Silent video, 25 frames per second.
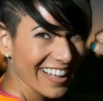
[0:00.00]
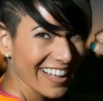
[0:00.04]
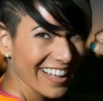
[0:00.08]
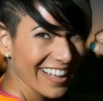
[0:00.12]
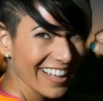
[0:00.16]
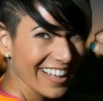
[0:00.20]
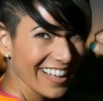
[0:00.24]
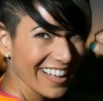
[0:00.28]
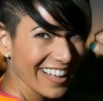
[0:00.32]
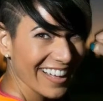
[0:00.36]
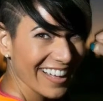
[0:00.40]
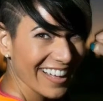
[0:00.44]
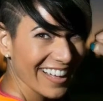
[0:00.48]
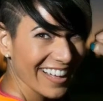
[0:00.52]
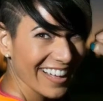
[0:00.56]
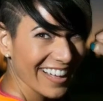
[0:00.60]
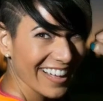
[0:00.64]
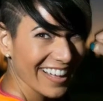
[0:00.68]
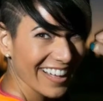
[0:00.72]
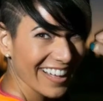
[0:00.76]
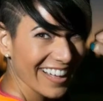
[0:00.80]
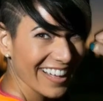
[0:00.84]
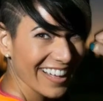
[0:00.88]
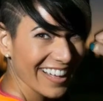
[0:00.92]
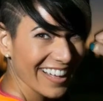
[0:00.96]

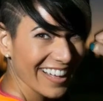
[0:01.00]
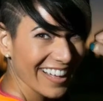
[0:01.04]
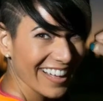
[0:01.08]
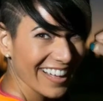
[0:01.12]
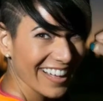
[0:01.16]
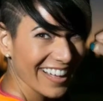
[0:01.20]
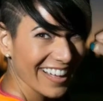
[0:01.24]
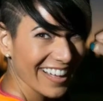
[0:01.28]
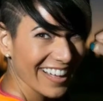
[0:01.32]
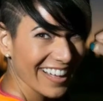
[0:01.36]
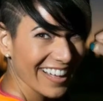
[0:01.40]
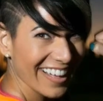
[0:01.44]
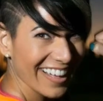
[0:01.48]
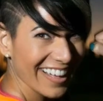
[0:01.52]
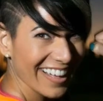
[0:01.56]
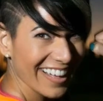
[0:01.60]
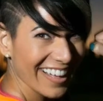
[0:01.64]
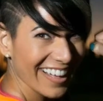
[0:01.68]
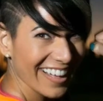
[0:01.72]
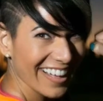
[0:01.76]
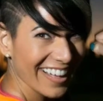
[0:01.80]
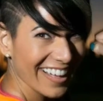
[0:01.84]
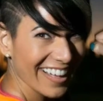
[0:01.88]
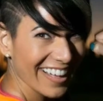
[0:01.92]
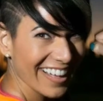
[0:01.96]

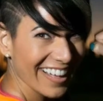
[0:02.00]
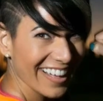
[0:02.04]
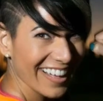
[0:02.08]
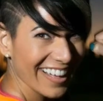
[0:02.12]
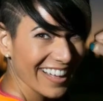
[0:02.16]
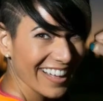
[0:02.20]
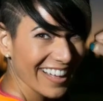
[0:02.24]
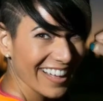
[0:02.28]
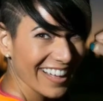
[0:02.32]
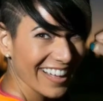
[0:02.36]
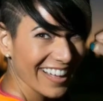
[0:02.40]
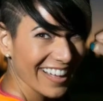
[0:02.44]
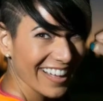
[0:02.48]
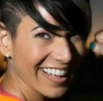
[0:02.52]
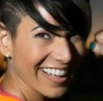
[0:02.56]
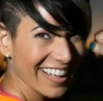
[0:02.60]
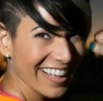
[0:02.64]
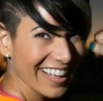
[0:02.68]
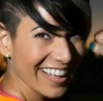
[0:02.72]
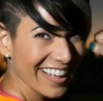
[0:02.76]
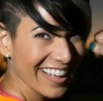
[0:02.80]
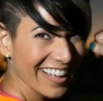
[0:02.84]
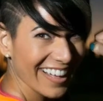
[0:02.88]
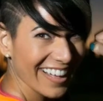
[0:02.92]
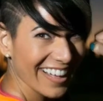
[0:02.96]

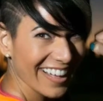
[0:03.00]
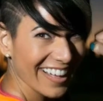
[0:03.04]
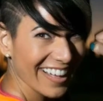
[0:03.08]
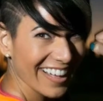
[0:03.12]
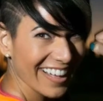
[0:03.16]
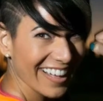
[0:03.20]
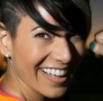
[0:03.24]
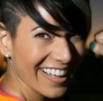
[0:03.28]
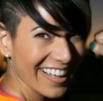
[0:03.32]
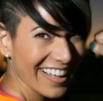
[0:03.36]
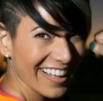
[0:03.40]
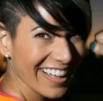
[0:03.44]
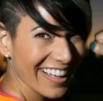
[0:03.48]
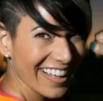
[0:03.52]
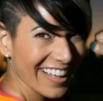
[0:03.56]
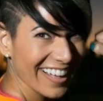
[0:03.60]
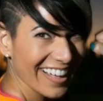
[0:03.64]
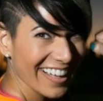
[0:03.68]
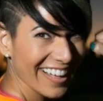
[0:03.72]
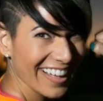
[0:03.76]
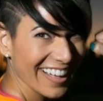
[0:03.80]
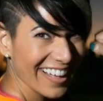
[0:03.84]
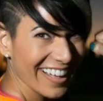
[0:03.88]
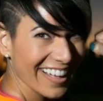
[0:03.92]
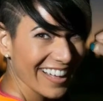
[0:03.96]

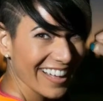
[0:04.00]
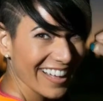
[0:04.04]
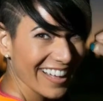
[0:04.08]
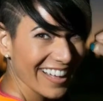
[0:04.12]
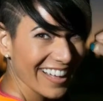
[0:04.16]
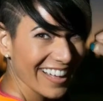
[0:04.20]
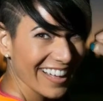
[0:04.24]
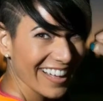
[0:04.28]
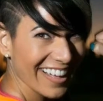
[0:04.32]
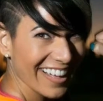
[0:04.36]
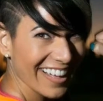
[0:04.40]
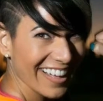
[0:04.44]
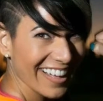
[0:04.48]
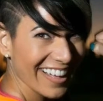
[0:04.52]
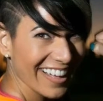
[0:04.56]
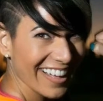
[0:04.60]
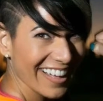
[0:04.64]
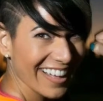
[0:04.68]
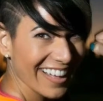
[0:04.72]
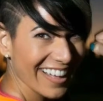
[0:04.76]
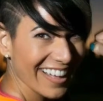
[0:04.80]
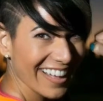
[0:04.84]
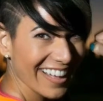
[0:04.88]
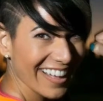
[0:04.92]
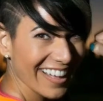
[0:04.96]

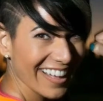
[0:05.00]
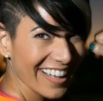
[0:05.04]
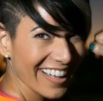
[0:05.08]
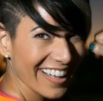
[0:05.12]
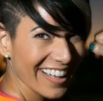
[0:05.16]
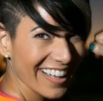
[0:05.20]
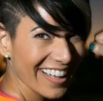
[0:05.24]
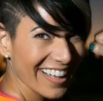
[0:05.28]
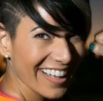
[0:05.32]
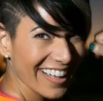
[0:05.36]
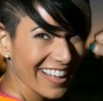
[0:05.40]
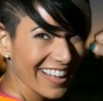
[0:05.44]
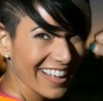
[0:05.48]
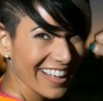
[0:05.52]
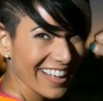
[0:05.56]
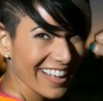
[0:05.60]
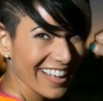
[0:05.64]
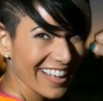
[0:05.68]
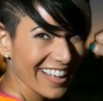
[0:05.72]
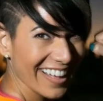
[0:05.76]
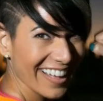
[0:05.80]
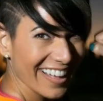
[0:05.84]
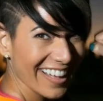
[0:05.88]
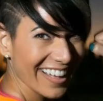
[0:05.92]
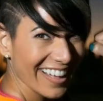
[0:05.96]

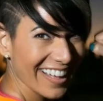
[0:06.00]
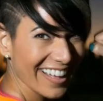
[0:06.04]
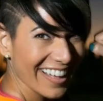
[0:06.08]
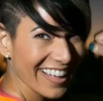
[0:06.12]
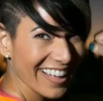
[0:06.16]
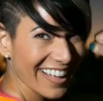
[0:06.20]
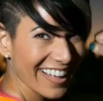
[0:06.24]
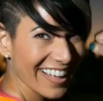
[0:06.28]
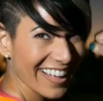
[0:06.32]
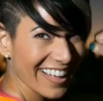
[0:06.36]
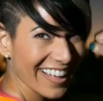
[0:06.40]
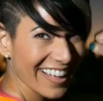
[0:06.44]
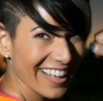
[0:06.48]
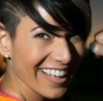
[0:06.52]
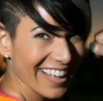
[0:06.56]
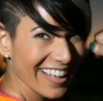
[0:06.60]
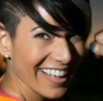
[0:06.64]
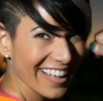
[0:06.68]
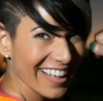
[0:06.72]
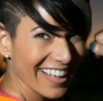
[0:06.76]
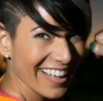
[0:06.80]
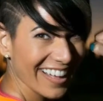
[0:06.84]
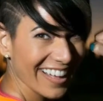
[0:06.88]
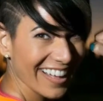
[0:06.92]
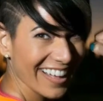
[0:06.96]

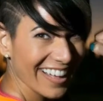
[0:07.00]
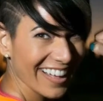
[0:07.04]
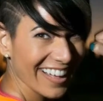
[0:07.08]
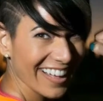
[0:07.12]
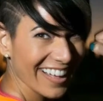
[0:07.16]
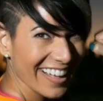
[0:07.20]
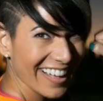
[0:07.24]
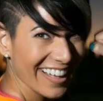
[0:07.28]
The person shown says nothing.